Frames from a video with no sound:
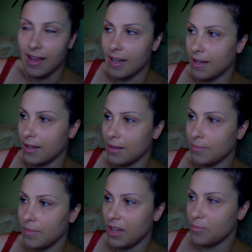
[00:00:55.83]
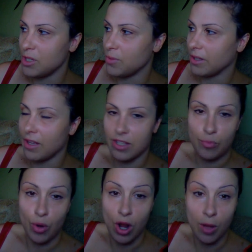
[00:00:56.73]
I've been doing lots
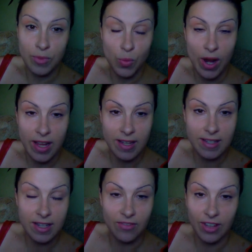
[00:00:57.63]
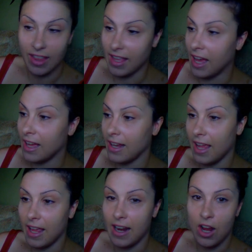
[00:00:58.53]
of proms, weddings, stuff like that,
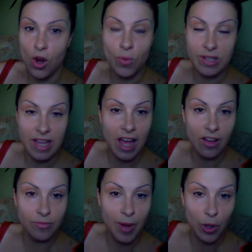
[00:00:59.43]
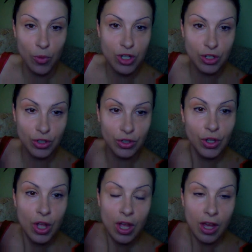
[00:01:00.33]
and I always have my original
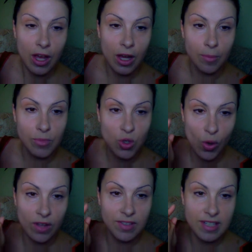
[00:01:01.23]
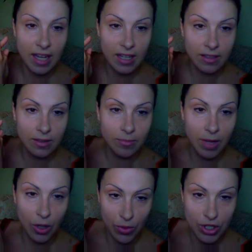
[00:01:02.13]
12 set,
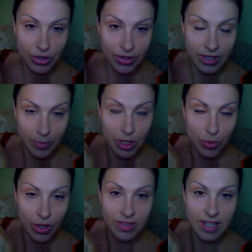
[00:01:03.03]
my original Sigma 12